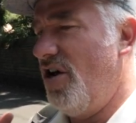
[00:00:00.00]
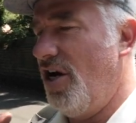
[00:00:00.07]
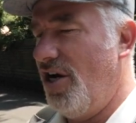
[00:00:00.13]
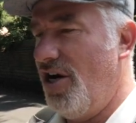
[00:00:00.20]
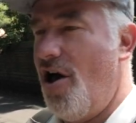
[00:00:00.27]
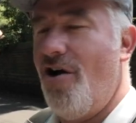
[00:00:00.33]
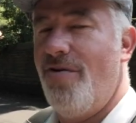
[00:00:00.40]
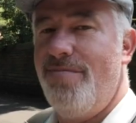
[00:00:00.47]
a
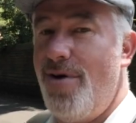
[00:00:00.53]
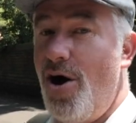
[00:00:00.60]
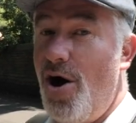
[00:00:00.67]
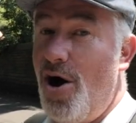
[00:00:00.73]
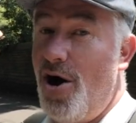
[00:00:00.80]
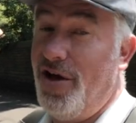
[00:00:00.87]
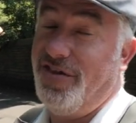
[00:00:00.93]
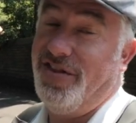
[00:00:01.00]
lot
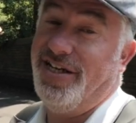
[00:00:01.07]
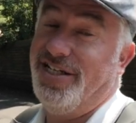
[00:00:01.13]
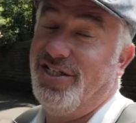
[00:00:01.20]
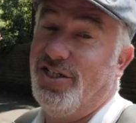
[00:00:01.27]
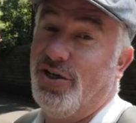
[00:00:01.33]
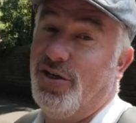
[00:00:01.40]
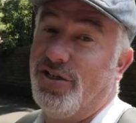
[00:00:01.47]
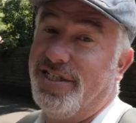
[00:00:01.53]
more than
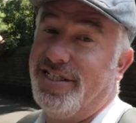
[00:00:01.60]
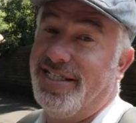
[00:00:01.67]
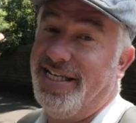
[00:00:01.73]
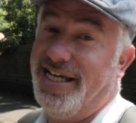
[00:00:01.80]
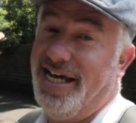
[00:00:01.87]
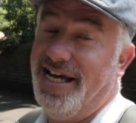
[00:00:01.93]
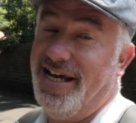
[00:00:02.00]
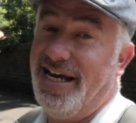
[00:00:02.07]
just
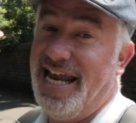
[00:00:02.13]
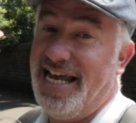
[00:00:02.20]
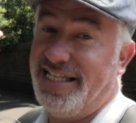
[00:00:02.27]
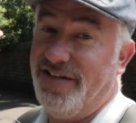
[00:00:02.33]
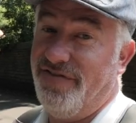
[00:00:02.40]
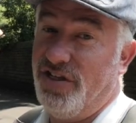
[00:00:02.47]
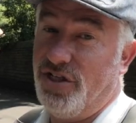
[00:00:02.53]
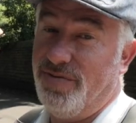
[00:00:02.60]

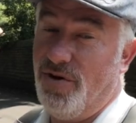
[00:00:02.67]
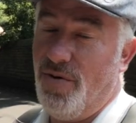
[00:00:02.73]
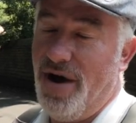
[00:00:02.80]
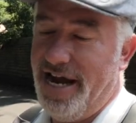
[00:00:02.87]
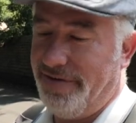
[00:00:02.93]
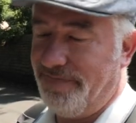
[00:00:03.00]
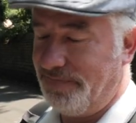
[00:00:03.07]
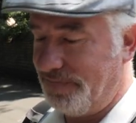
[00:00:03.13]
Last of the Summer
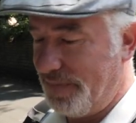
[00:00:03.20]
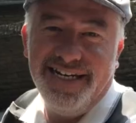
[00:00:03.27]
Wine.